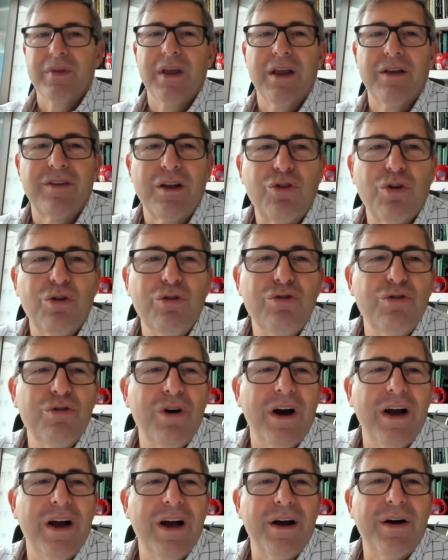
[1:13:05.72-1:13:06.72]
as I told
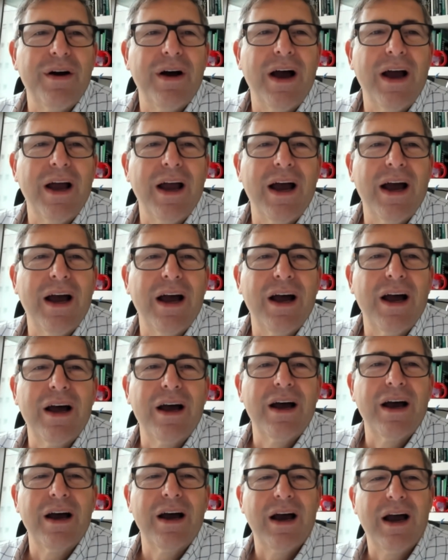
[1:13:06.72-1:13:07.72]
you, uh, I, I,
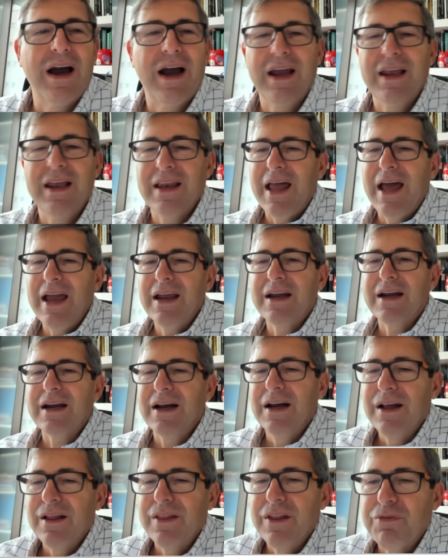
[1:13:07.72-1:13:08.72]
I like uh,